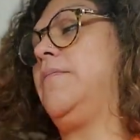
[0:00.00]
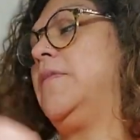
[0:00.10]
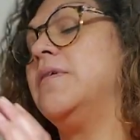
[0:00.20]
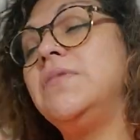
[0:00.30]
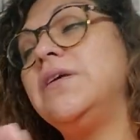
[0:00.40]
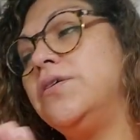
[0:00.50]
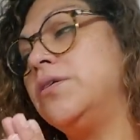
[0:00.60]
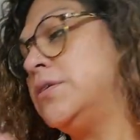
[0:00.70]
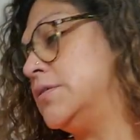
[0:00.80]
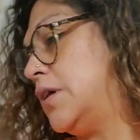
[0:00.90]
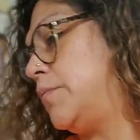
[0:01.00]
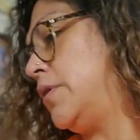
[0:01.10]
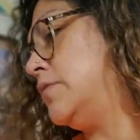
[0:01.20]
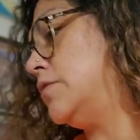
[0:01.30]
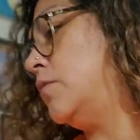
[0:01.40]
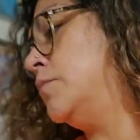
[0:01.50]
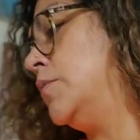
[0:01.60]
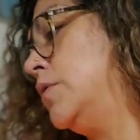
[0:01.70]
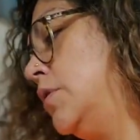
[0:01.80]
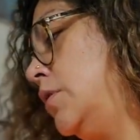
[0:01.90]
Something good is coming, so
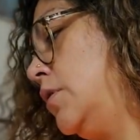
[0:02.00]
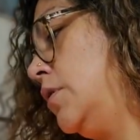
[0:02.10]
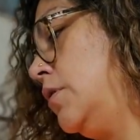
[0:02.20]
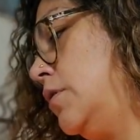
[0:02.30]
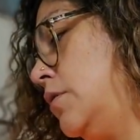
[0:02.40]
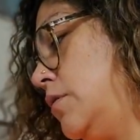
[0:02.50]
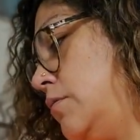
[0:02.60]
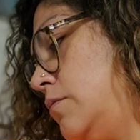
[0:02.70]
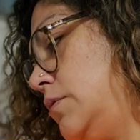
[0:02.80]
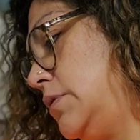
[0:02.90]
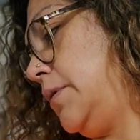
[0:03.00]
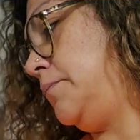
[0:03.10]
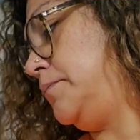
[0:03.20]
we'll see.